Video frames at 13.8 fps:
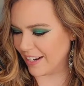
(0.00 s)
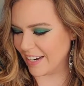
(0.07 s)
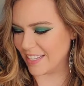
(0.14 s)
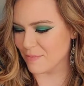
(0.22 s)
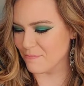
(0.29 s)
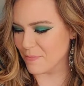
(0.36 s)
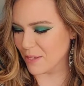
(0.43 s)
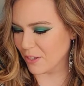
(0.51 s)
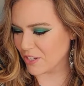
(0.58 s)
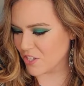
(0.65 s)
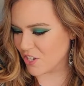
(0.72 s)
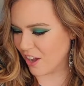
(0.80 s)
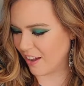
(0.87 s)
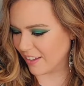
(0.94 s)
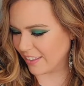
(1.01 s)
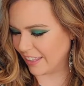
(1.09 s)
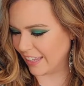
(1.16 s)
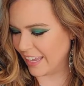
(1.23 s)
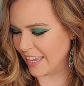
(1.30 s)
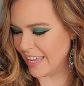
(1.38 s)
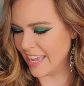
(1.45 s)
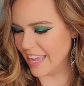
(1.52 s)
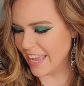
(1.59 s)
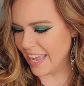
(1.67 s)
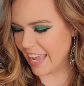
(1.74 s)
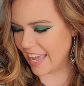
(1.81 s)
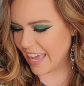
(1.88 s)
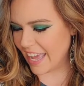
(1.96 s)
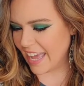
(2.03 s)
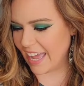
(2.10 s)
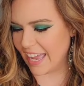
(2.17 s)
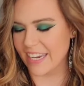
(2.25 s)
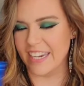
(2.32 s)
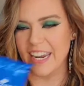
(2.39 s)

It's milk chocolate, and